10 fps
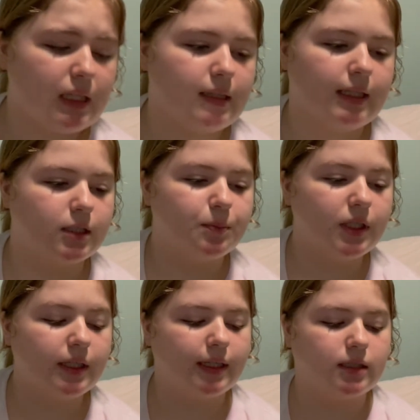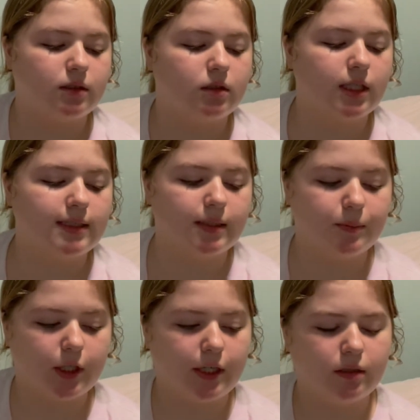This book is a
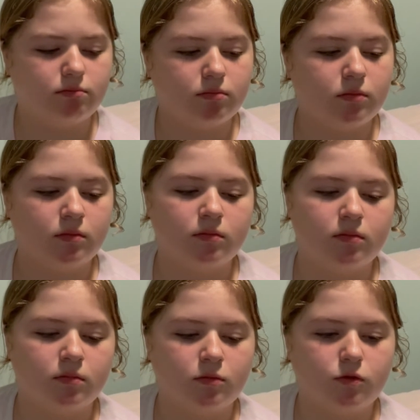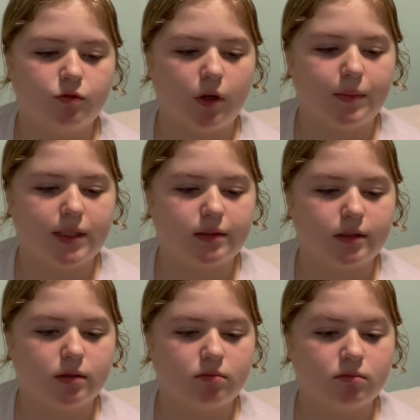contemporary romance,